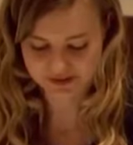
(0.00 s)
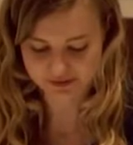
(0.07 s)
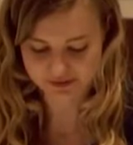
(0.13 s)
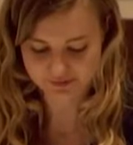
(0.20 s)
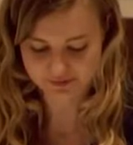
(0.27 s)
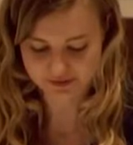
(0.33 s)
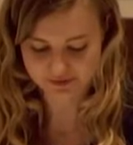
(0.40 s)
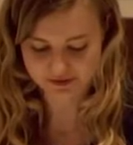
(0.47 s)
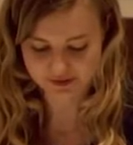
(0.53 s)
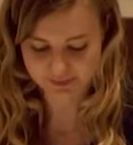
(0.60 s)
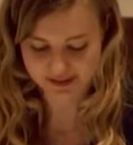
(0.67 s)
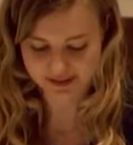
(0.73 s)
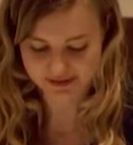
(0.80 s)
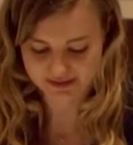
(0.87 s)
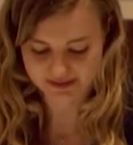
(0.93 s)
Act and
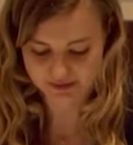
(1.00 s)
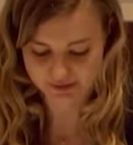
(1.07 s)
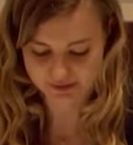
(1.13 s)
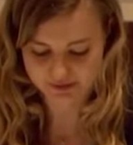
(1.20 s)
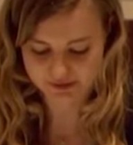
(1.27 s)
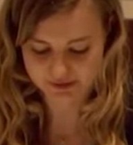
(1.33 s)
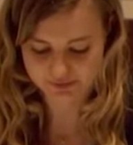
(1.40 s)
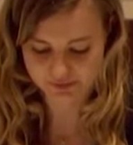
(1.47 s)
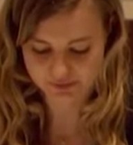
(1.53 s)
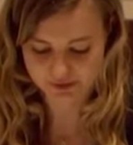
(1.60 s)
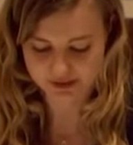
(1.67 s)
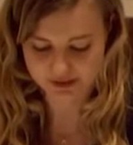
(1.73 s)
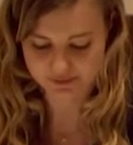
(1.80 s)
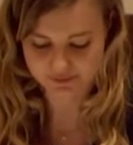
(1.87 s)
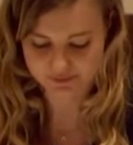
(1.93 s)
urges further efforts to
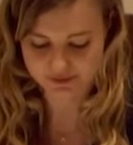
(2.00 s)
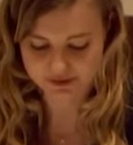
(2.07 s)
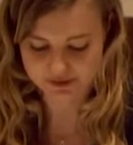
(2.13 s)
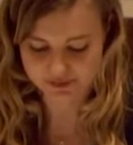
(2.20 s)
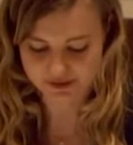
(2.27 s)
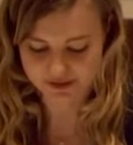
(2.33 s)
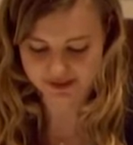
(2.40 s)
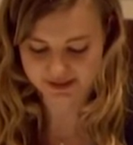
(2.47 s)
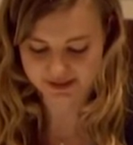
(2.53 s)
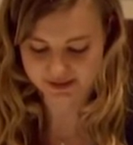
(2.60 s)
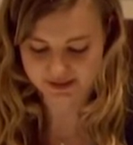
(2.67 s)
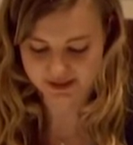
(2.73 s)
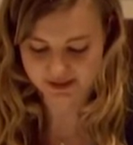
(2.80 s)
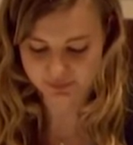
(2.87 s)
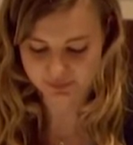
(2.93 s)
bring it in line with international